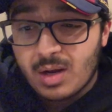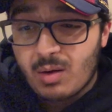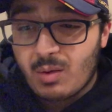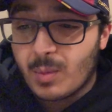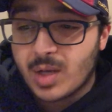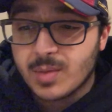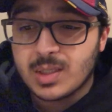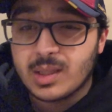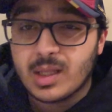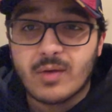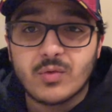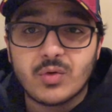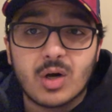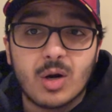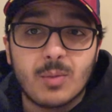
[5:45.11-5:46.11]
Reminds me a lot
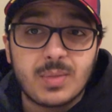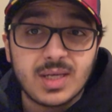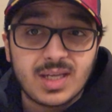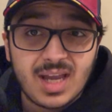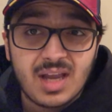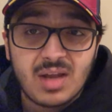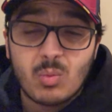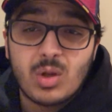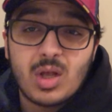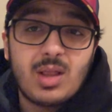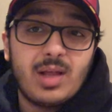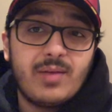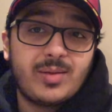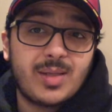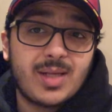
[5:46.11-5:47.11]
of Gerard Piqué. Will he
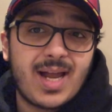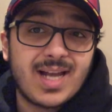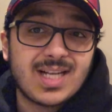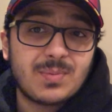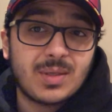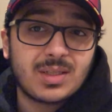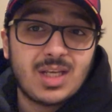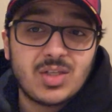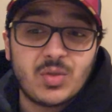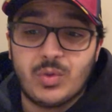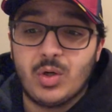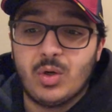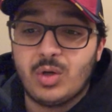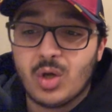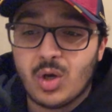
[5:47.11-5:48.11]
live up to that expectation? We
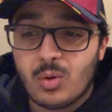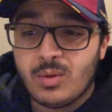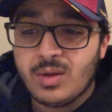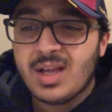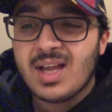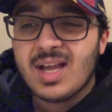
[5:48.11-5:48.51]
don't know.